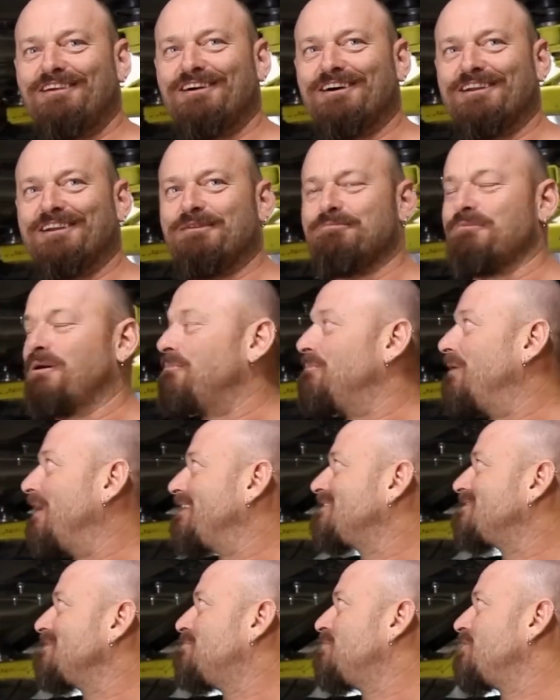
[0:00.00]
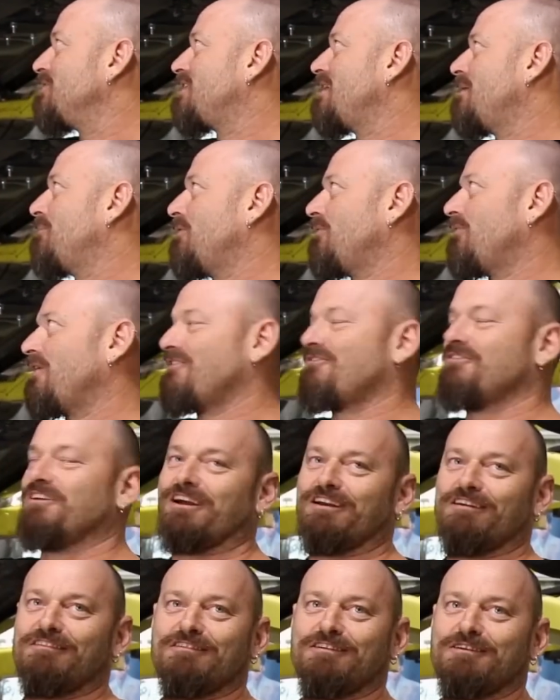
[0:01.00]
I did my best, I put a couple of
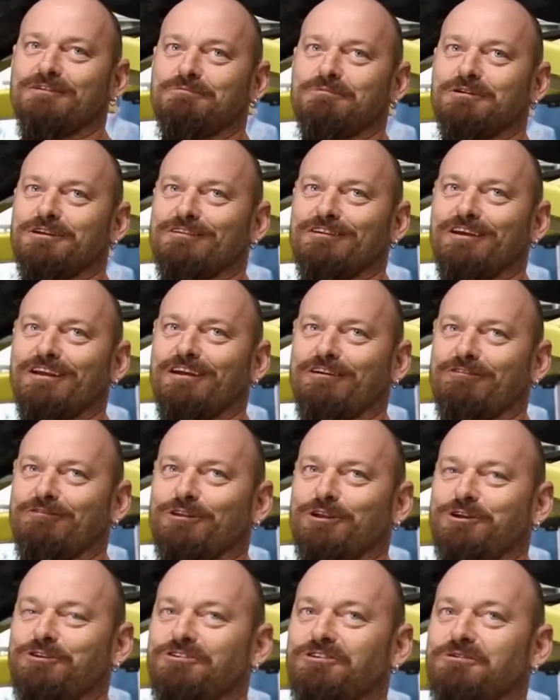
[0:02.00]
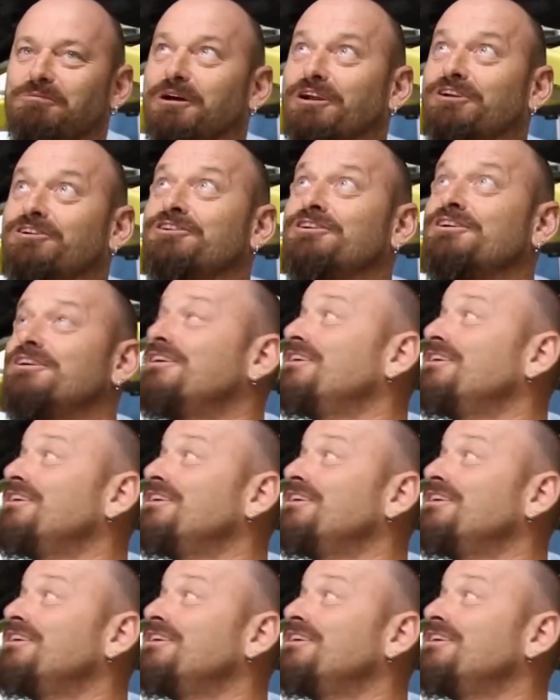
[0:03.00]
resonators in it, but they don't really do much.